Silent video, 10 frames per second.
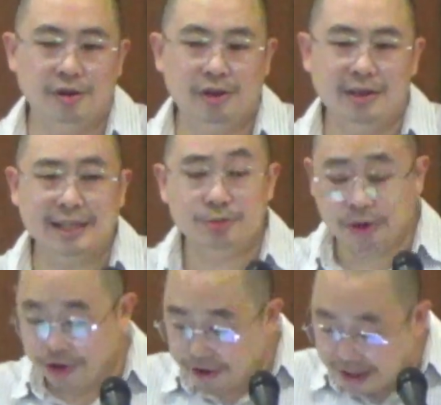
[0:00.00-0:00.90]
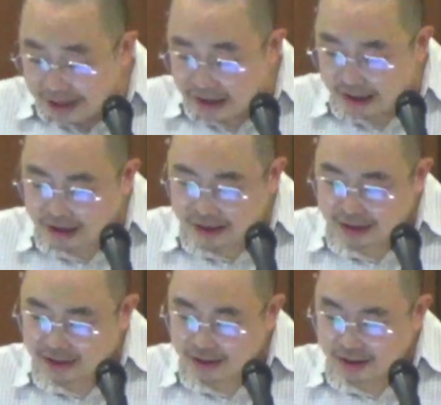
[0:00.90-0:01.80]
That's why you're here.
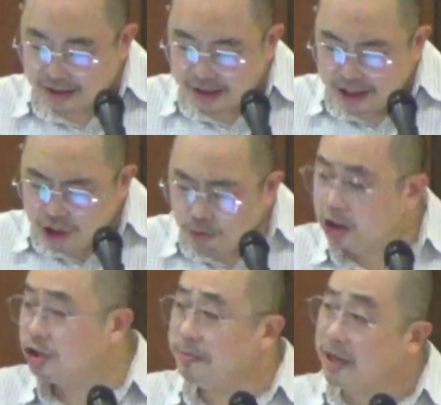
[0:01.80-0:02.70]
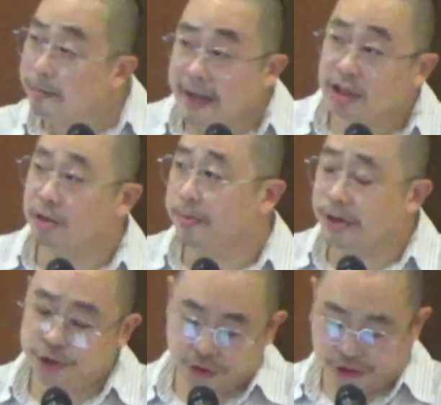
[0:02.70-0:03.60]
You want to be a better
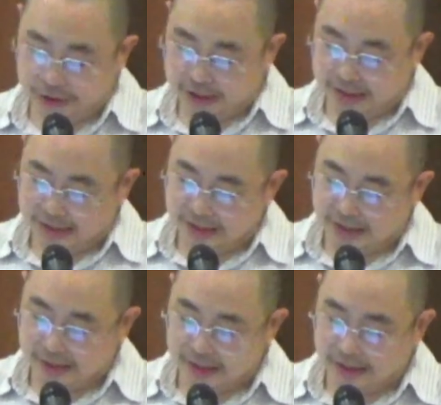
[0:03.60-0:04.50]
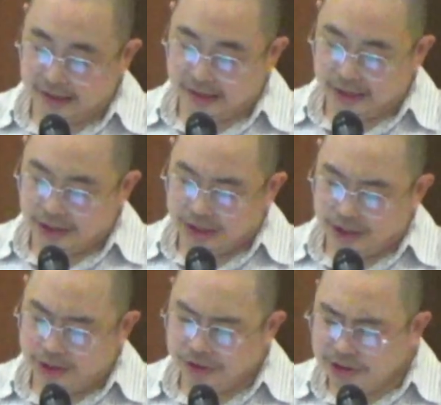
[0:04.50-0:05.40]
person.
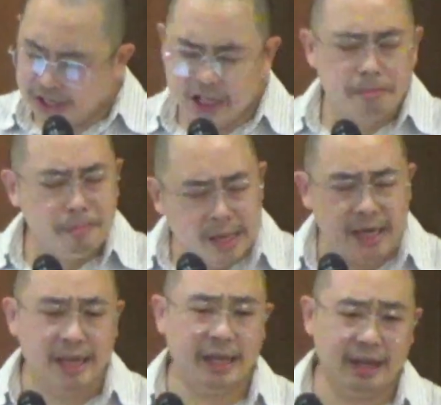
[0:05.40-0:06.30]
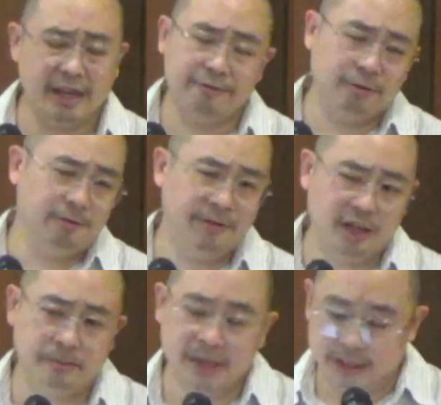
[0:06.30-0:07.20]
You seek meaning and
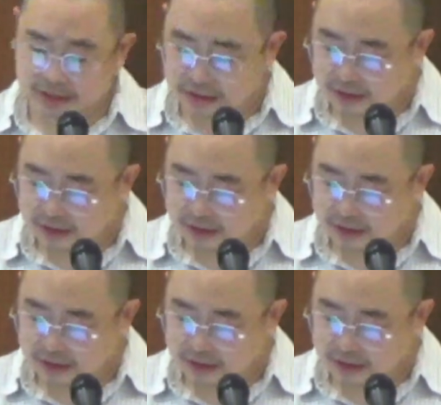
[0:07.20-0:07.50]
fulfillment.